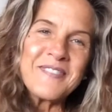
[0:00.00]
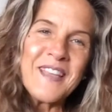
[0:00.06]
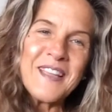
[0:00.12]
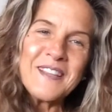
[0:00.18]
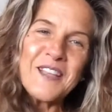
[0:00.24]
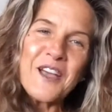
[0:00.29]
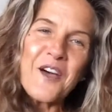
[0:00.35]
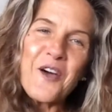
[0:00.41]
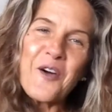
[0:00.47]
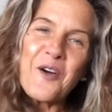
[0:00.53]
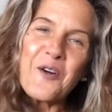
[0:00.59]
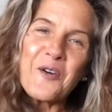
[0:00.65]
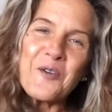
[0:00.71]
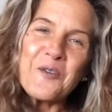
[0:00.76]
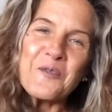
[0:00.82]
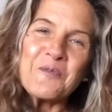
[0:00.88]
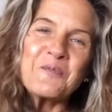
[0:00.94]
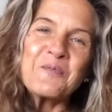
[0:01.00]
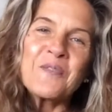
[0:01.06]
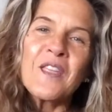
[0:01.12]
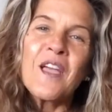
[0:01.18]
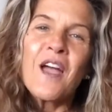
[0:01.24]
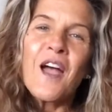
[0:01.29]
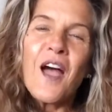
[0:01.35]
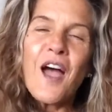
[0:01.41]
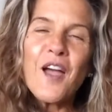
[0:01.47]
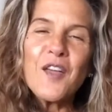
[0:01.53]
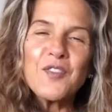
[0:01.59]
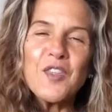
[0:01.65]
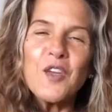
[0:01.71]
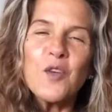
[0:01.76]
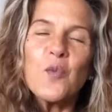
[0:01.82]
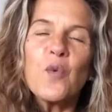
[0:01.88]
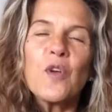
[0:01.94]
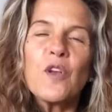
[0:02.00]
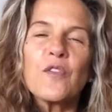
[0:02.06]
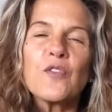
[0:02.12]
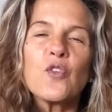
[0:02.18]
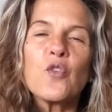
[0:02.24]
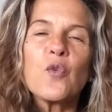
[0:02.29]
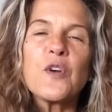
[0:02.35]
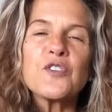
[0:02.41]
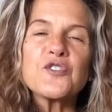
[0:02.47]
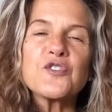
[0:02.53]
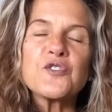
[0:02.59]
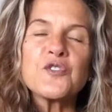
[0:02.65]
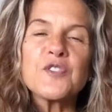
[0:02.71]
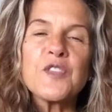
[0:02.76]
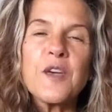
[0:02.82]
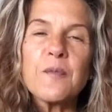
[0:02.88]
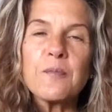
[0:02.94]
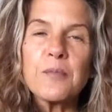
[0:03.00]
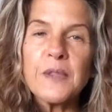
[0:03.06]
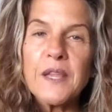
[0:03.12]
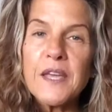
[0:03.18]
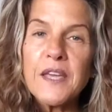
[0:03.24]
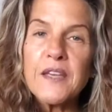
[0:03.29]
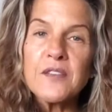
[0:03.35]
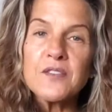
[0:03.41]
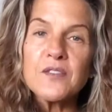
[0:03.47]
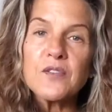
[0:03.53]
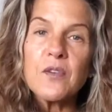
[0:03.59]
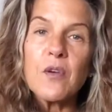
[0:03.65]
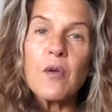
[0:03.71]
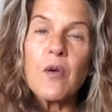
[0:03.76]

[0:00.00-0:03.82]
Hello. I think one of the questions that plagues